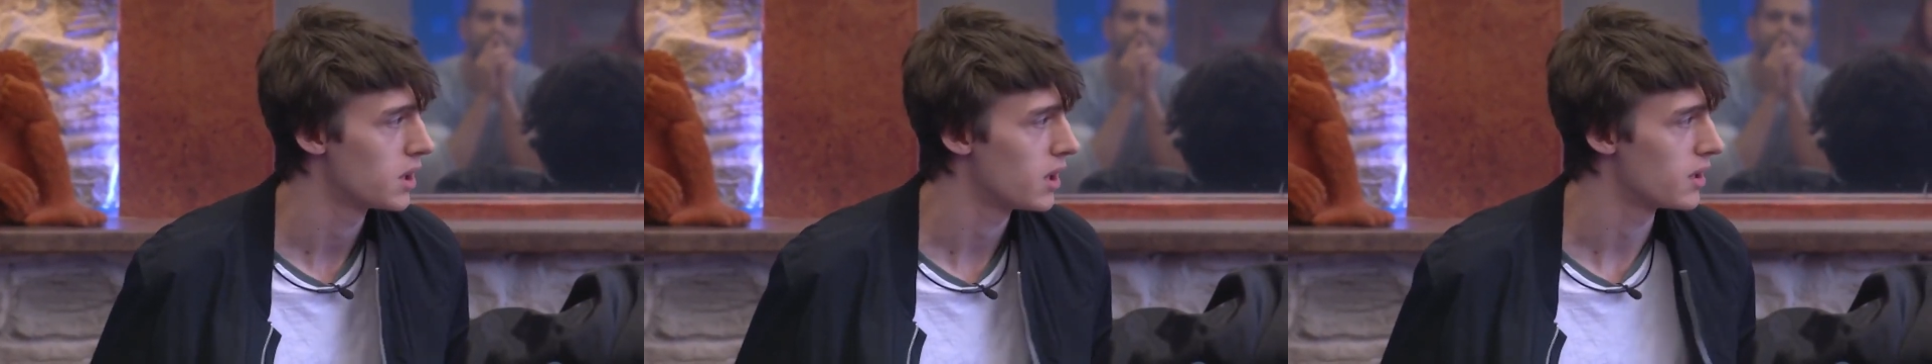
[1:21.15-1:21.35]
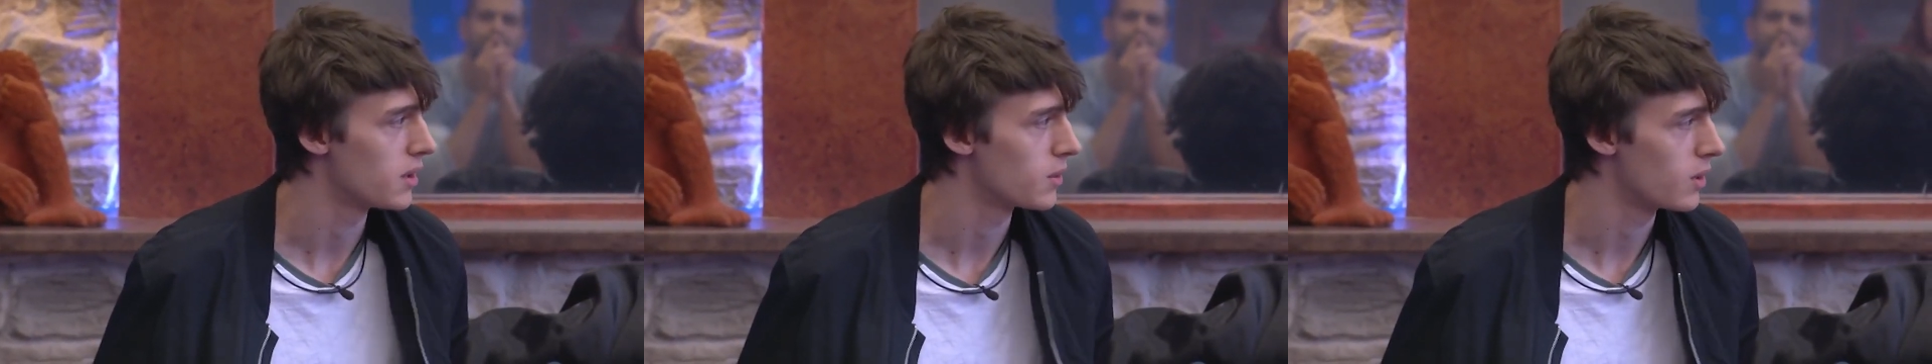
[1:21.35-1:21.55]

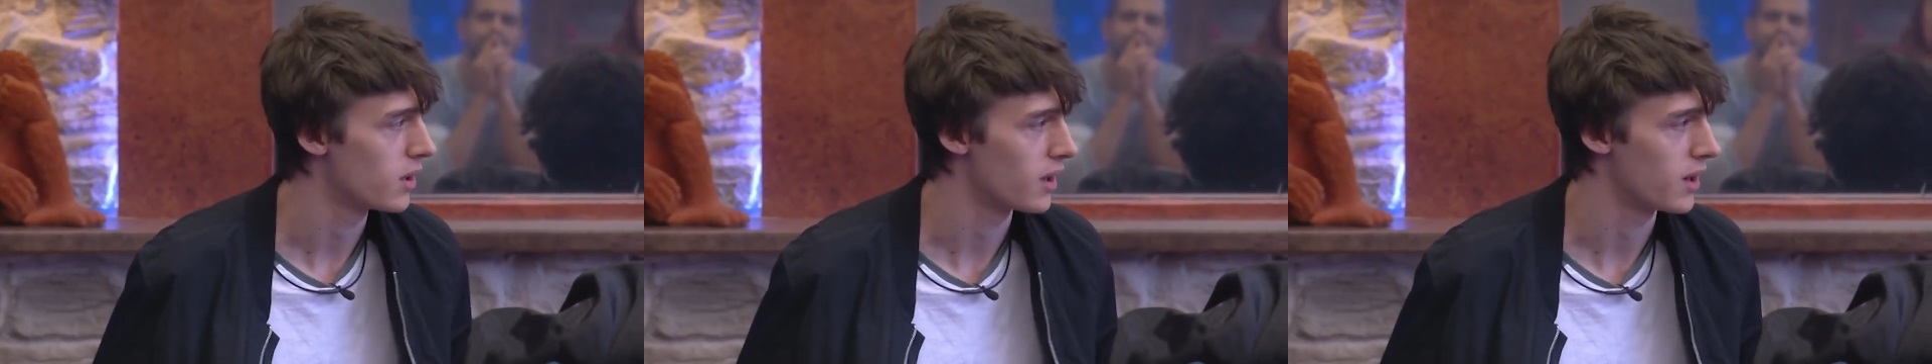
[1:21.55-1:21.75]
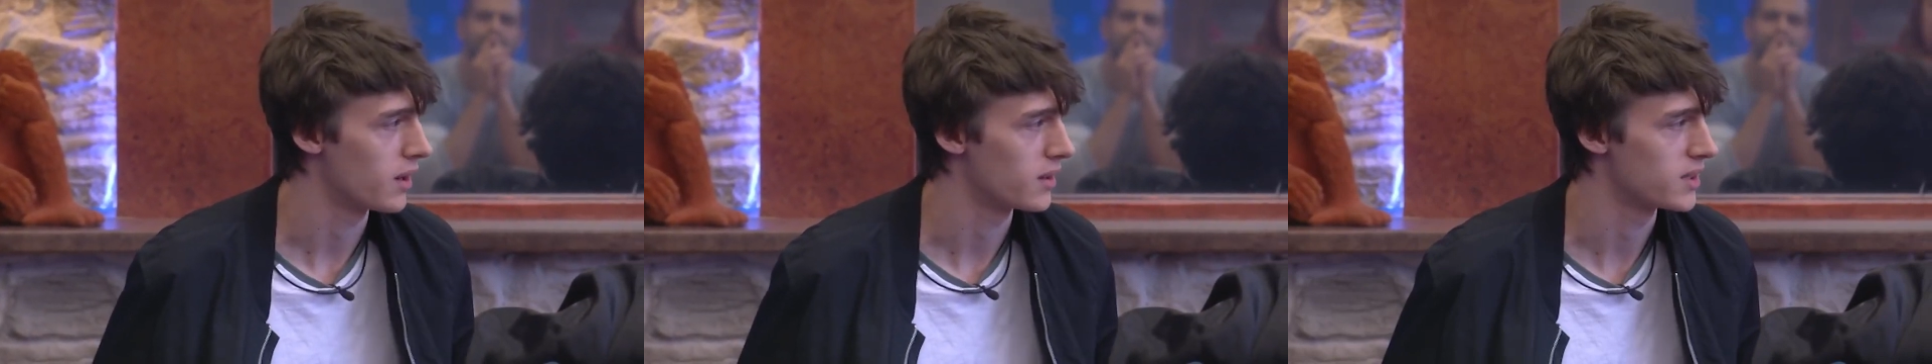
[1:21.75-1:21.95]
I don't
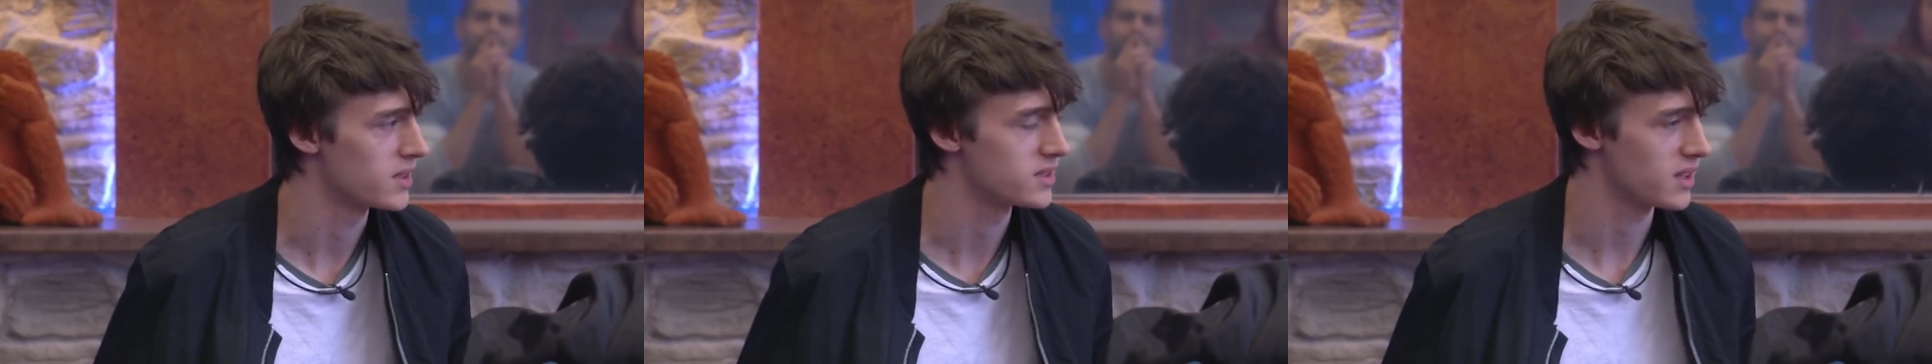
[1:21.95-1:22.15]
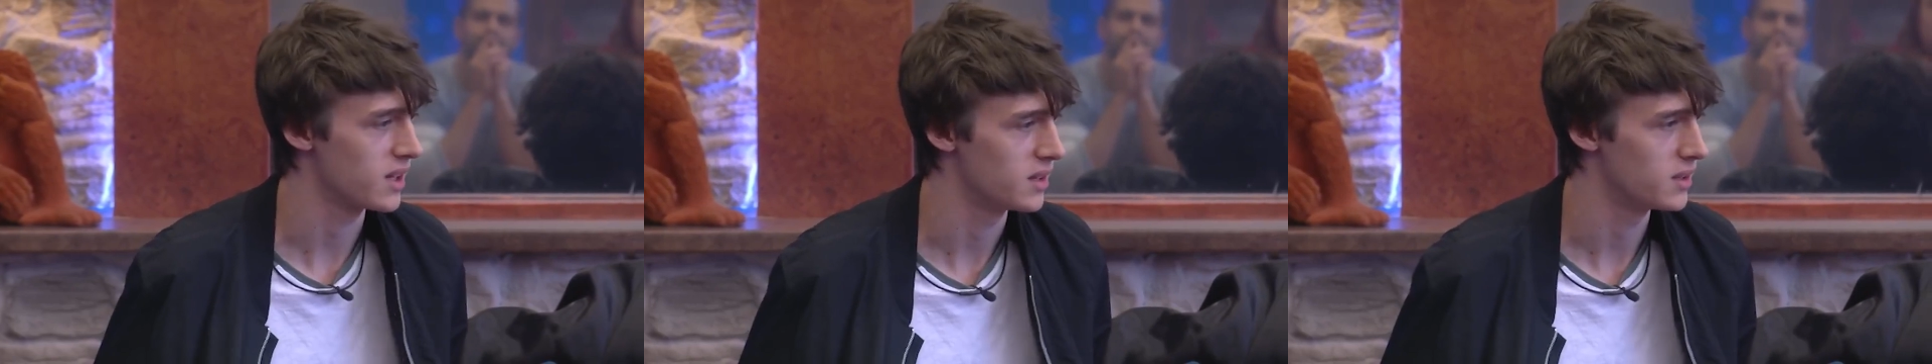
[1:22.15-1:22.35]
quite know how I'm going to
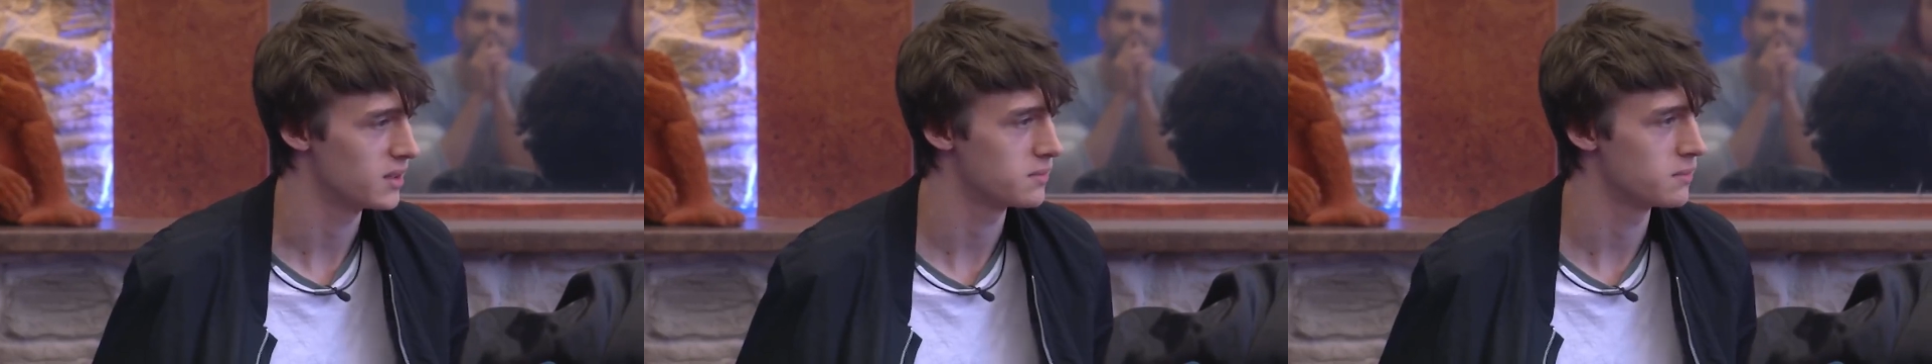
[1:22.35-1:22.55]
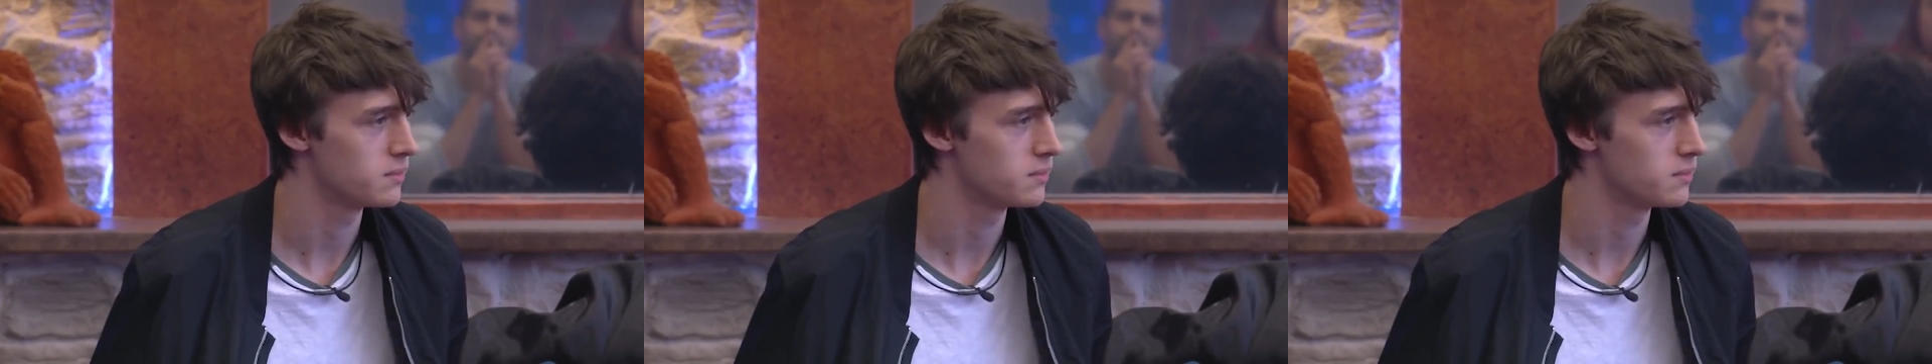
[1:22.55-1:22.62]
say it,